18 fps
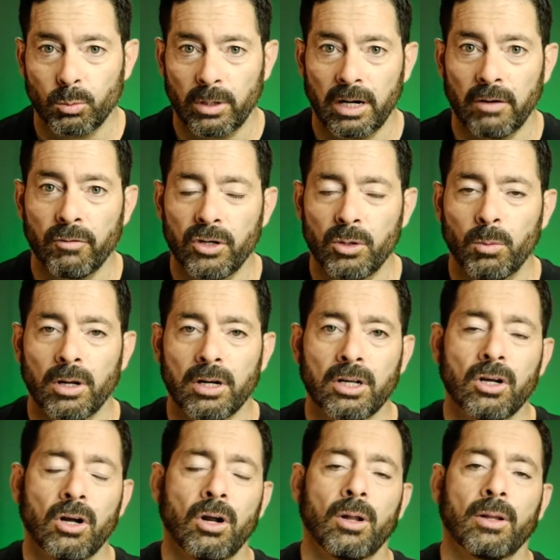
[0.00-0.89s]
whatever you want
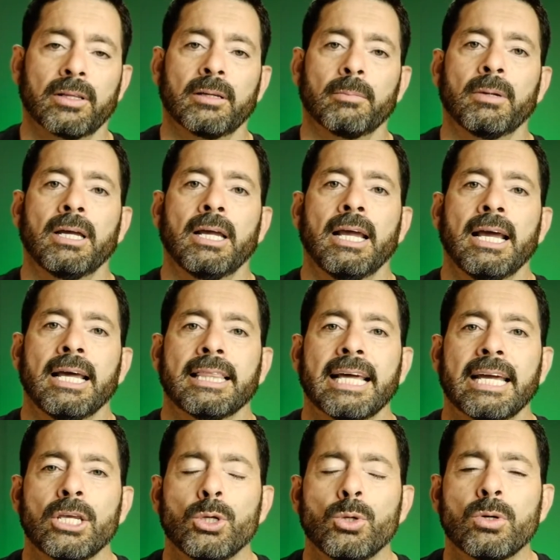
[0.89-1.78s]
to call them,
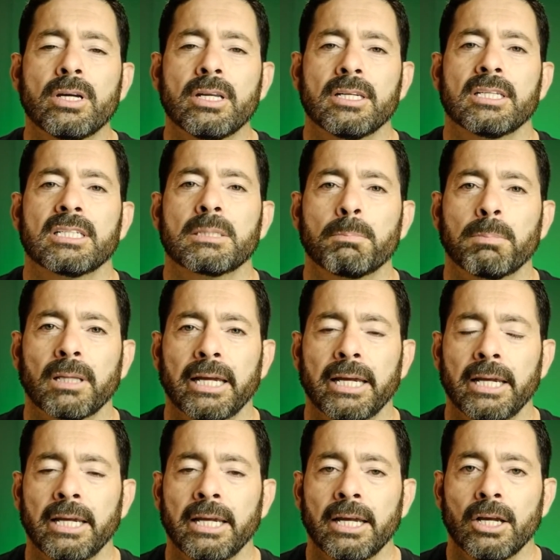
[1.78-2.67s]
that you can
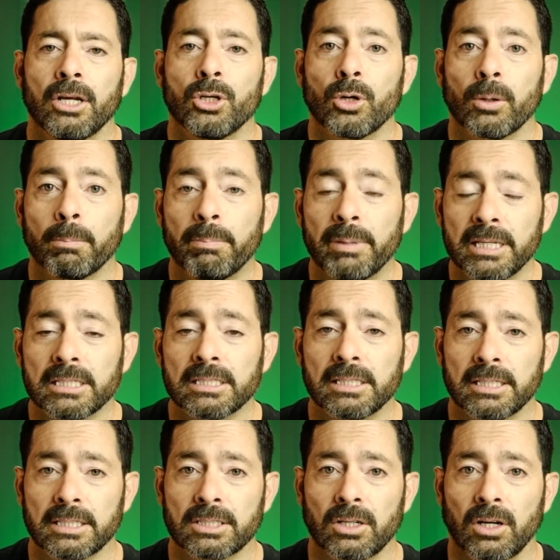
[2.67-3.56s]
display your
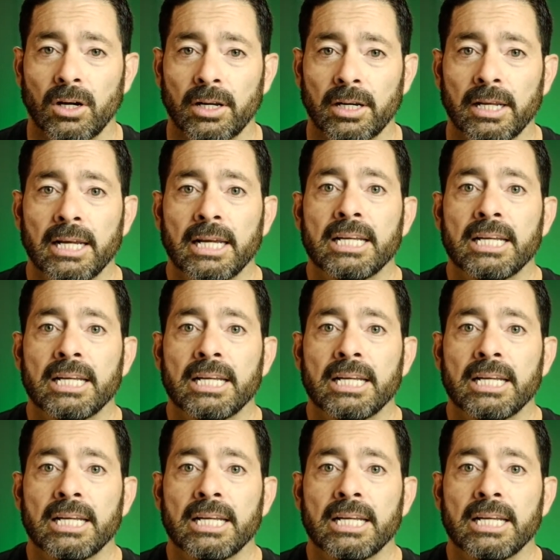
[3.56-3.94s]
business on.